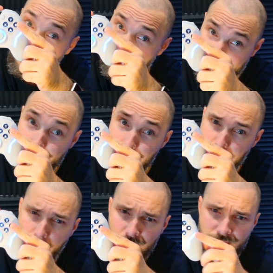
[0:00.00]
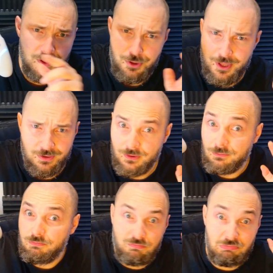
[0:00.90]
these buttons and
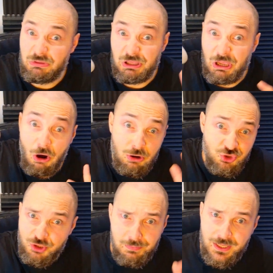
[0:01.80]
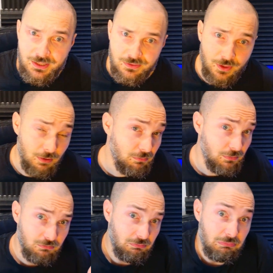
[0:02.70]
the RGB in them
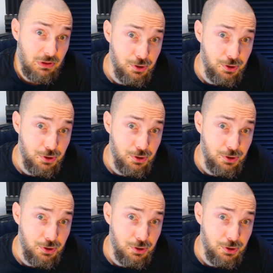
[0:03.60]
is